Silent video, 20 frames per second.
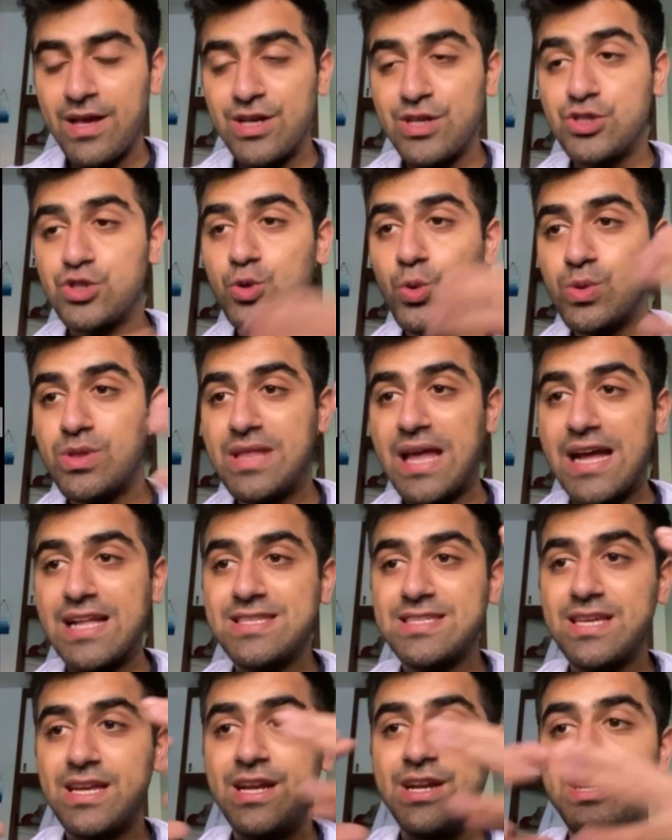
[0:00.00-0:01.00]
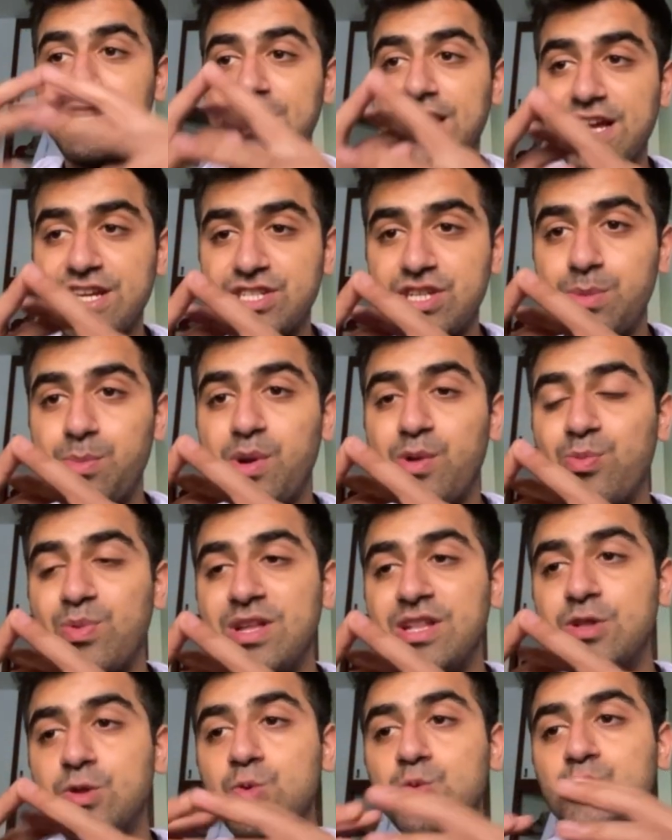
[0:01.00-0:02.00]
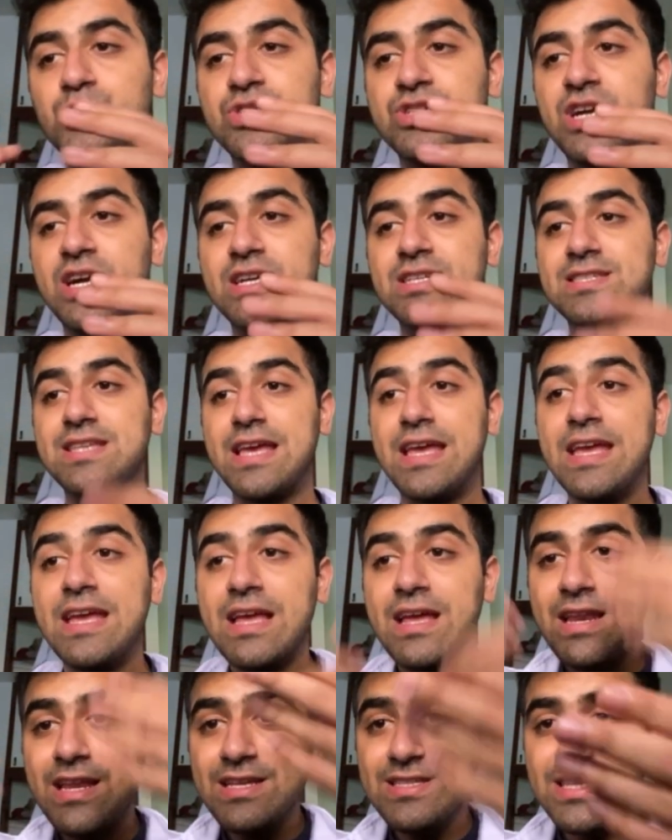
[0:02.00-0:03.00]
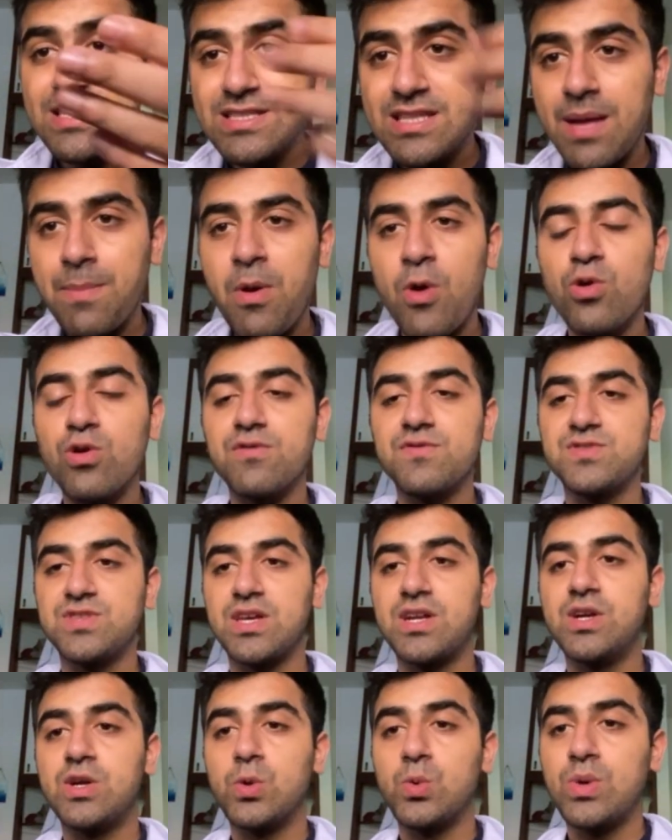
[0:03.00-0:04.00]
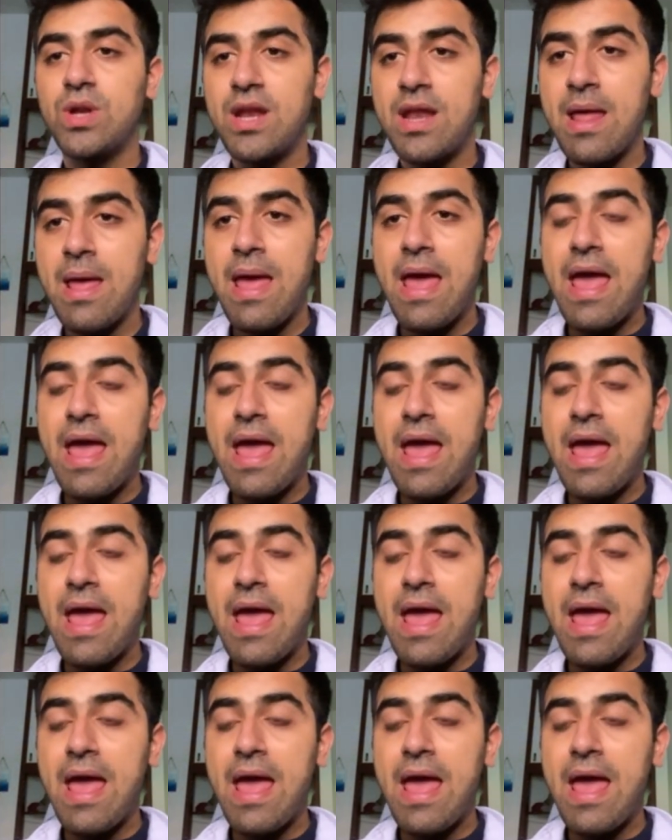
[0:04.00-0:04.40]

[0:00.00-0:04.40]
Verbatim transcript: So that's interaction between two drugs increases the amount of serotonin.